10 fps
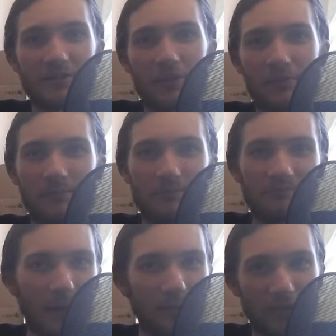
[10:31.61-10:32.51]
So
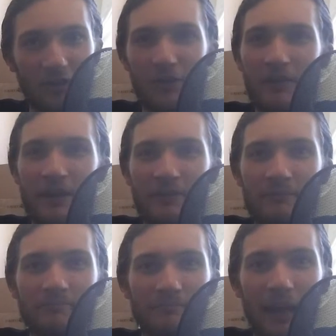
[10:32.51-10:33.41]
I'm going to go there
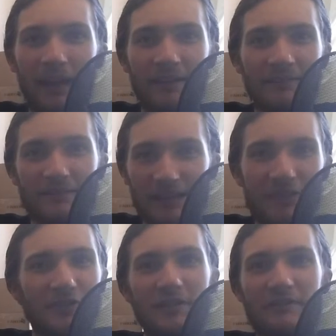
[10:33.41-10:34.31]
and
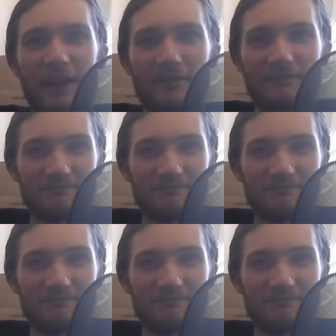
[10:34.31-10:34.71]
sketch the event.